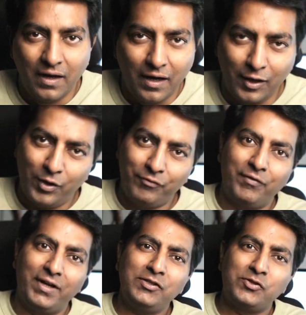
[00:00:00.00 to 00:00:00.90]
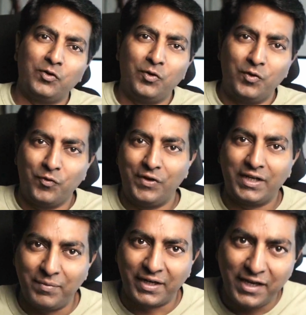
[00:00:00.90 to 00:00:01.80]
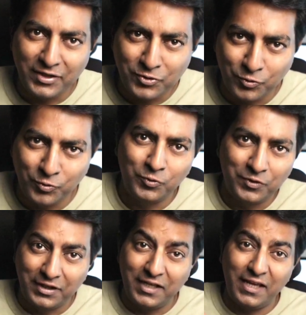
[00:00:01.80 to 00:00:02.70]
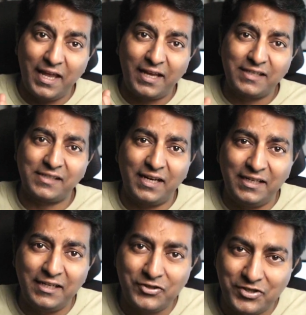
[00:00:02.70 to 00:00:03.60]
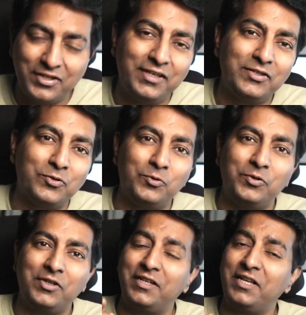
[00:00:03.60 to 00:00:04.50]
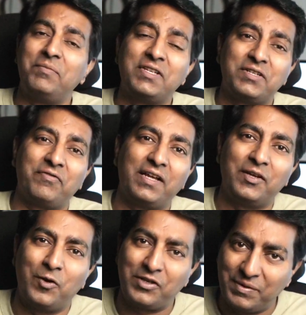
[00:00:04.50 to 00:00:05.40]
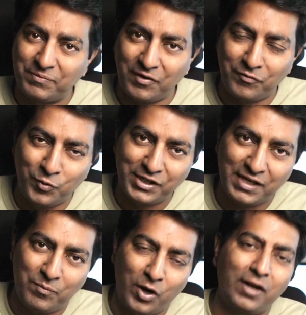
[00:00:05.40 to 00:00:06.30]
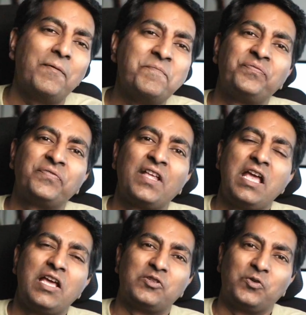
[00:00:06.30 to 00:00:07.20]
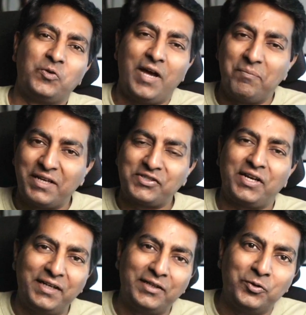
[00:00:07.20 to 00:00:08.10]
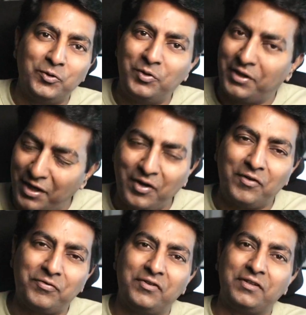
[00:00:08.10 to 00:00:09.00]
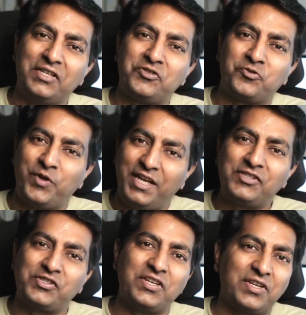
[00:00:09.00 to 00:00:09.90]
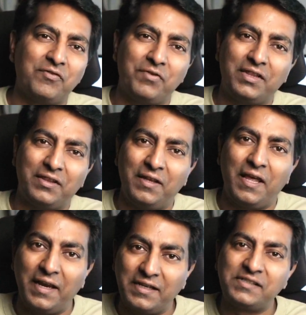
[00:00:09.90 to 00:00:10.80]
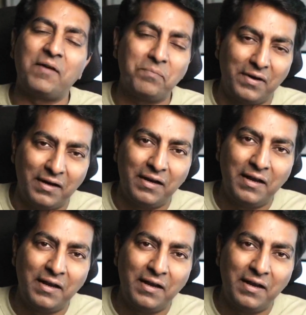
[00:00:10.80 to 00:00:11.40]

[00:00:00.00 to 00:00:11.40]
Hello everyone. So welcome again to the exciting journey to demystify the concepts of OSI model. So I'm excited to kick off this training session with an example